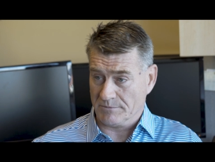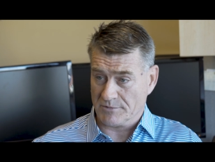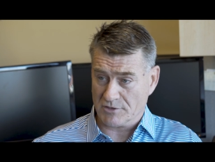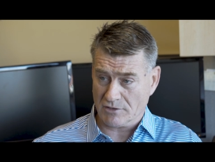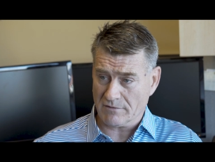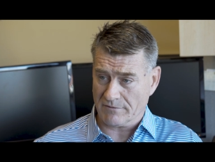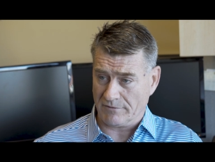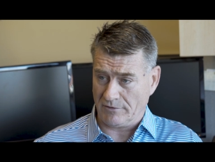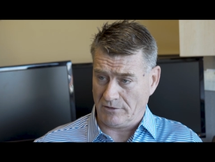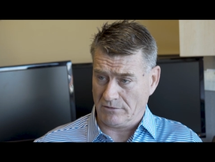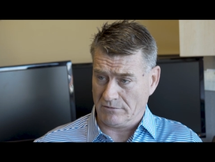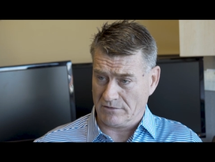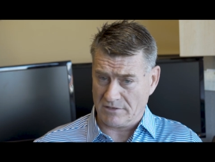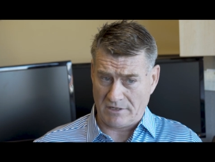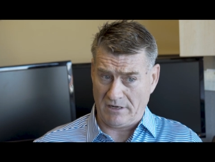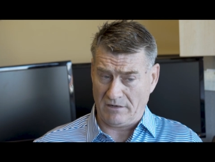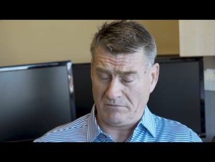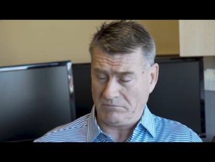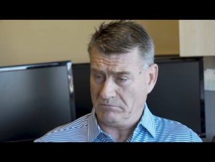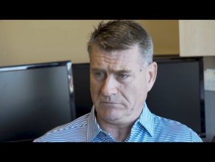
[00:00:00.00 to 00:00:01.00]
observer, you'd
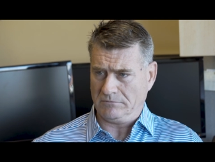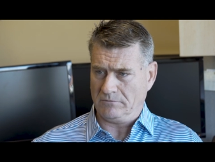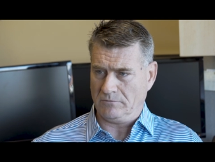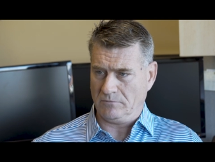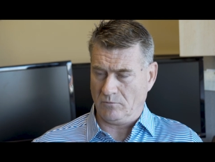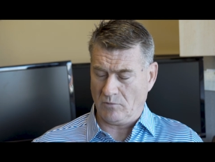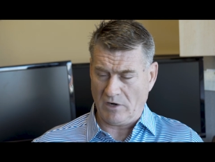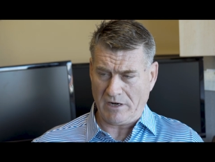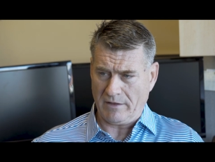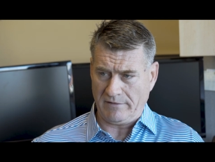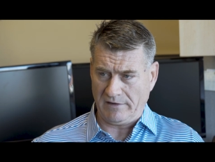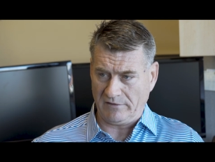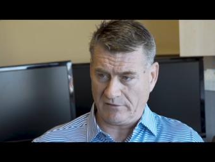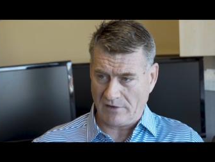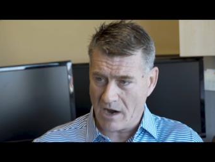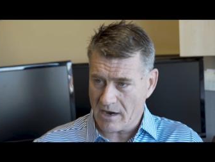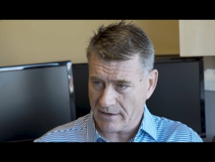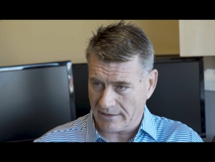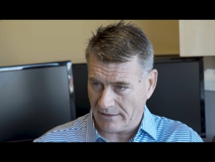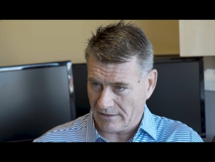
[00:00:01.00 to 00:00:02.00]
say, what are they
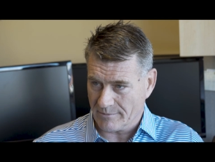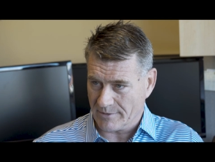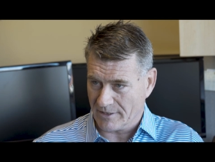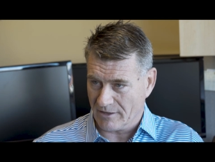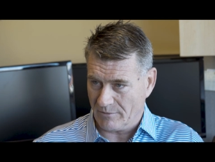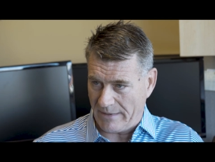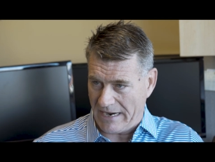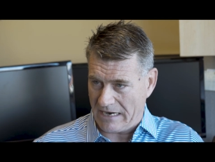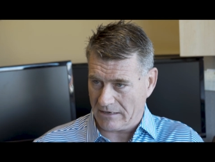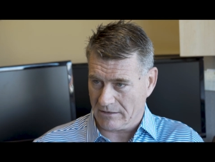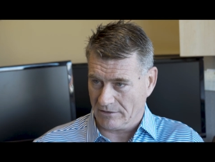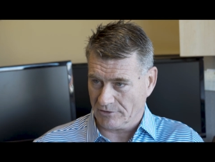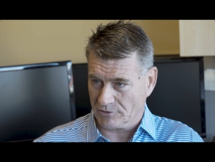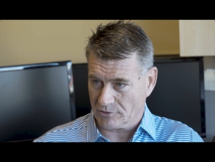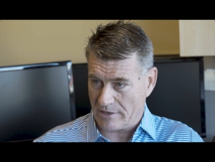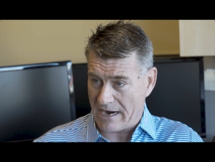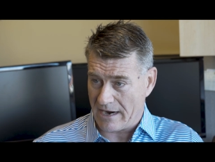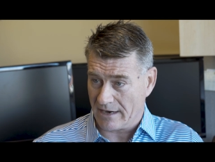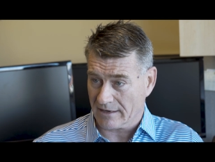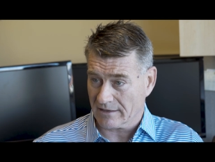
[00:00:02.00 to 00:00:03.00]
talking about? Back on
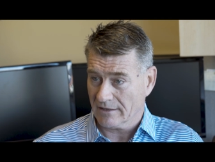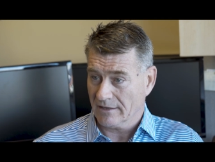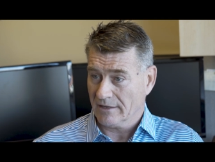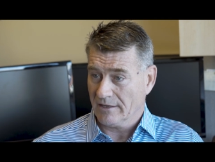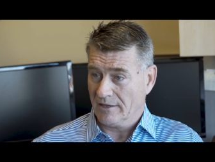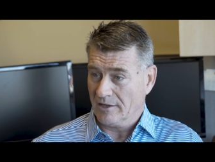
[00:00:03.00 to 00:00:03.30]
track.